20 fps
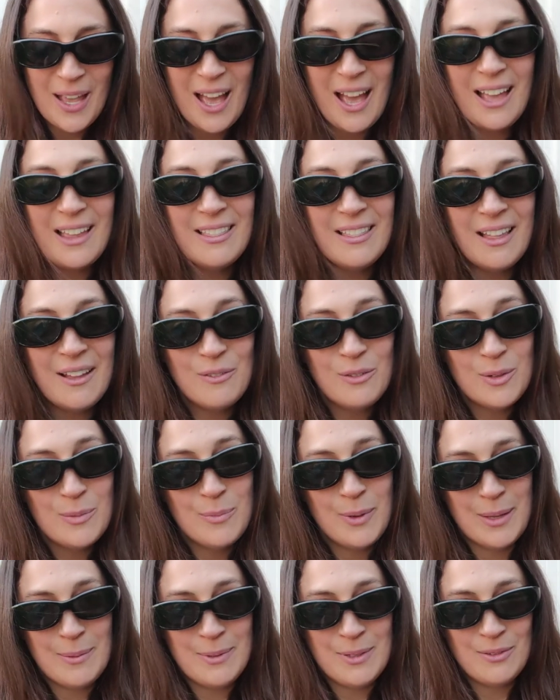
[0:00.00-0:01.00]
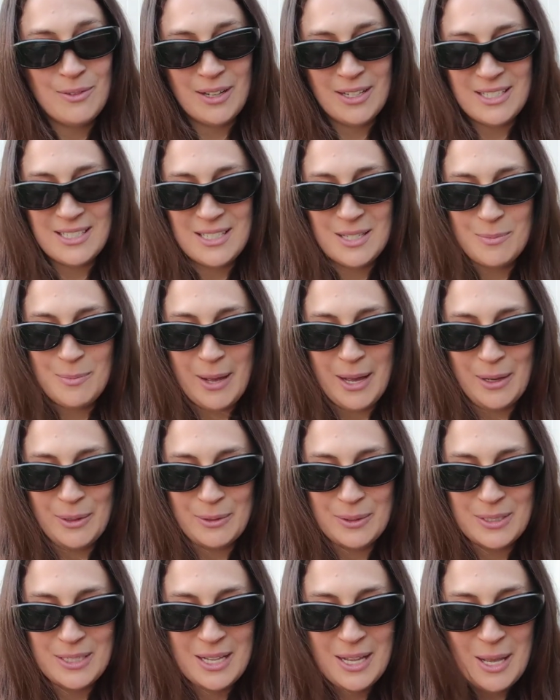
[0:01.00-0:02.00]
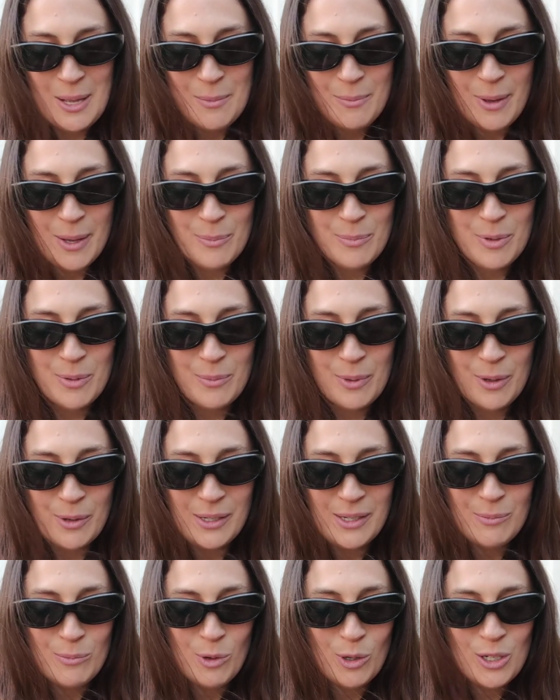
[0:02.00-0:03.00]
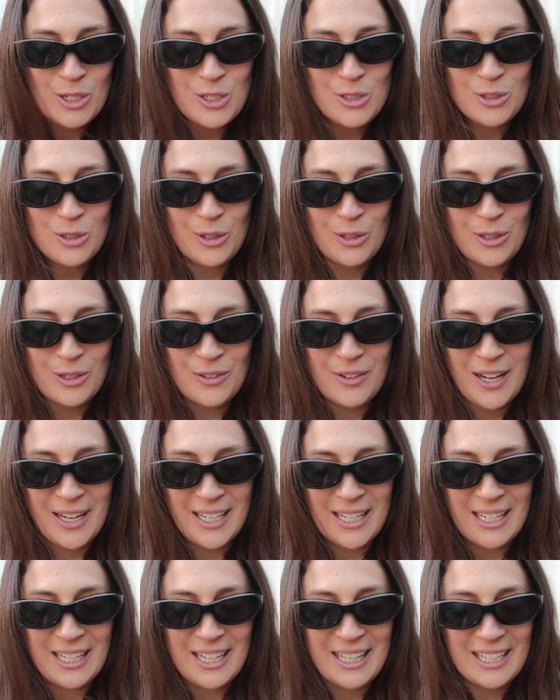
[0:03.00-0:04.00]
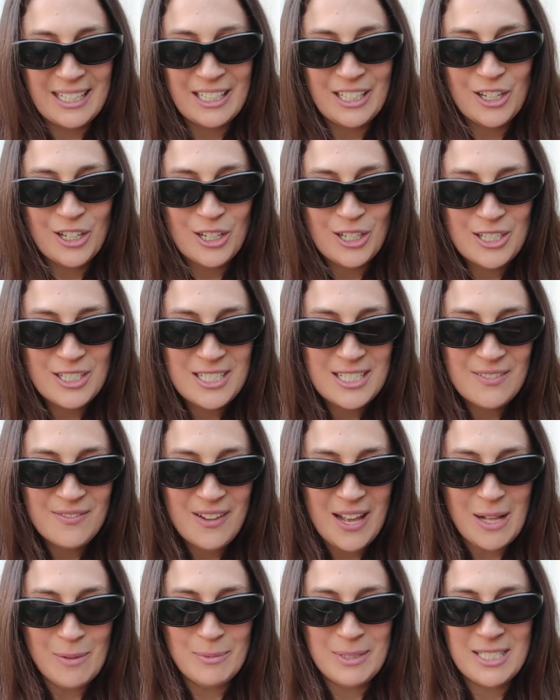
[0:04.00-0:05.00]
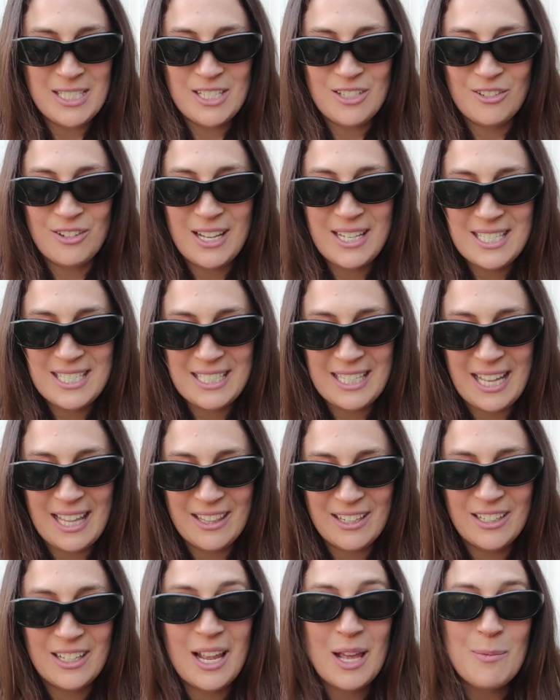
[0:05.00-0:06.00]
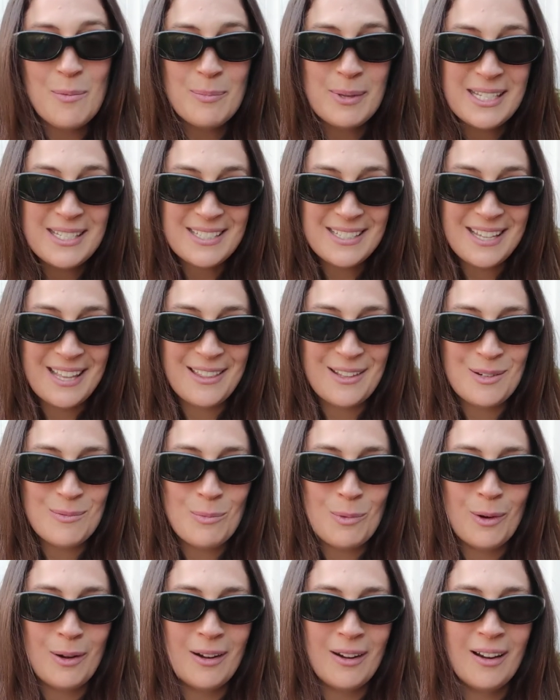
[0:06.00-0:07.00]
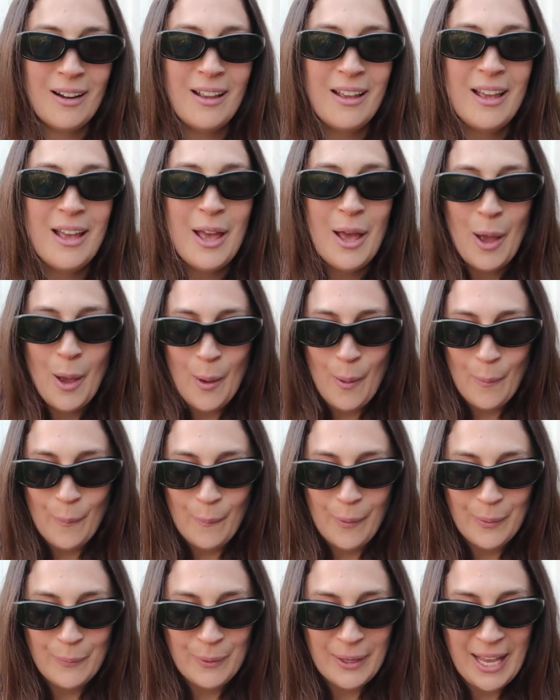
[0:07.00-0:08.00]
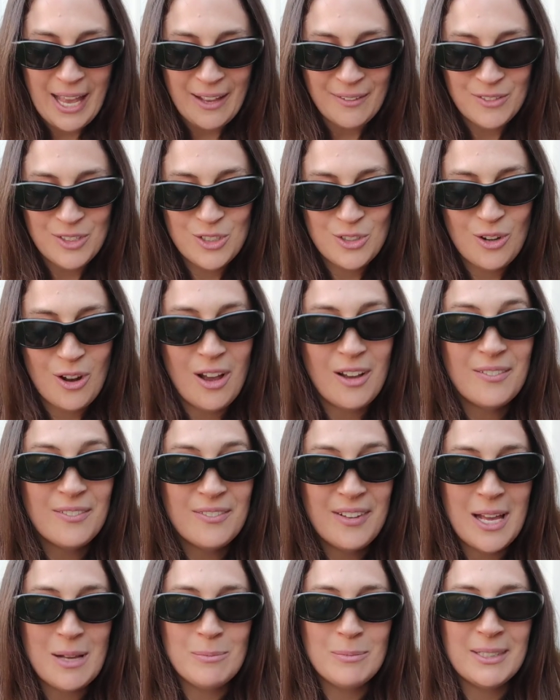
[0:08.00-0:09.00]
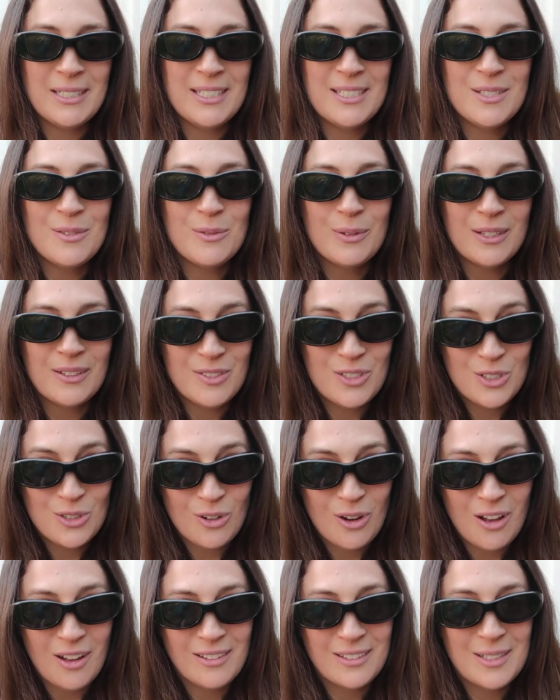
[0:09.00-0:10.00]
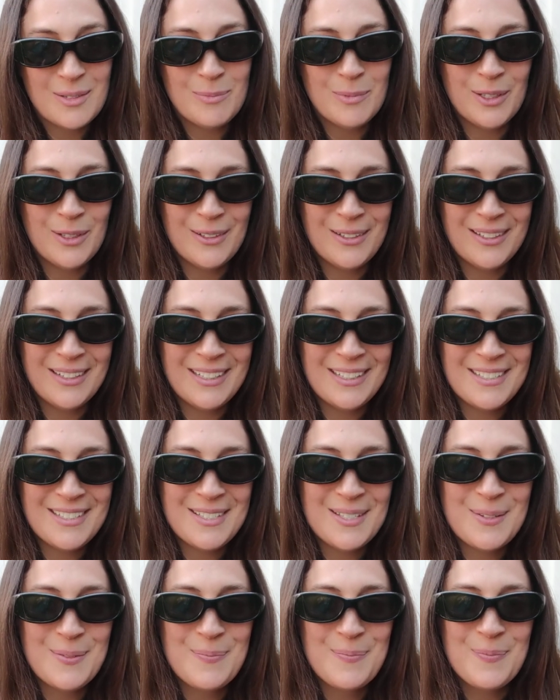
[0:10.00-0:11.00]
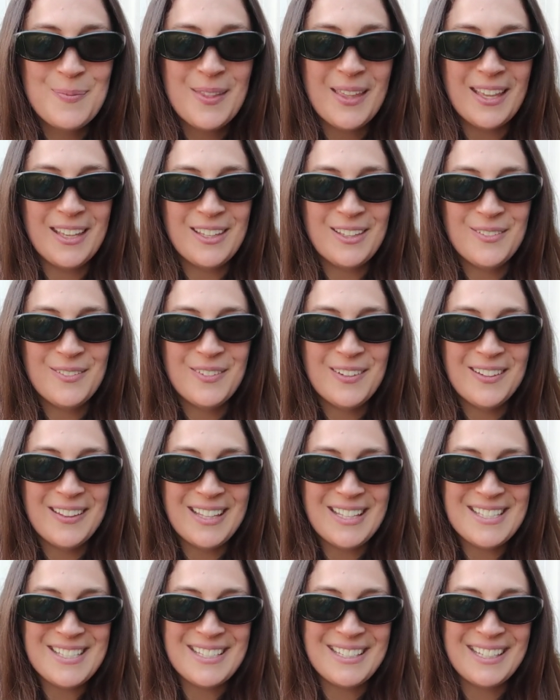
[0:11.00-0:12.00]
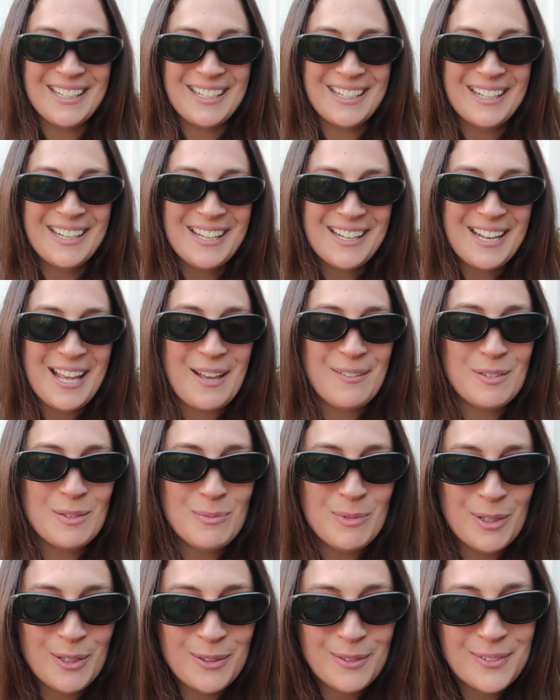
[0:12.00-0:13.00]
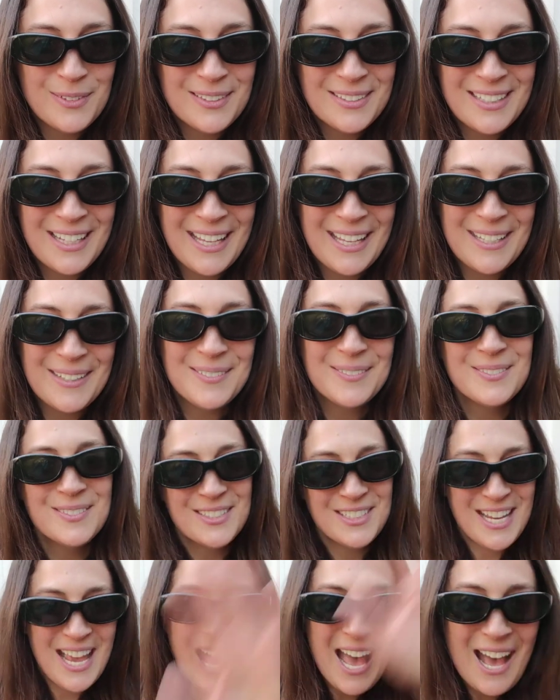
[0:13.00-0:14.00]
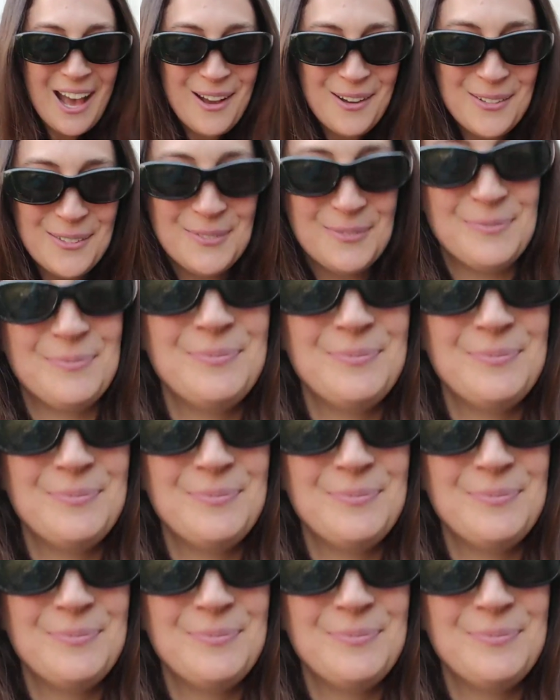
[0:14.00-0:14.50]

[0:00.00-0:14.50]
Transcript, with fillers: I love what Babyrun is about by promoting more stroller running and encouraging families to run together and be together more. When we have strong families, we have strong communities. Thank you for listening and have a beautiful day. Ciao!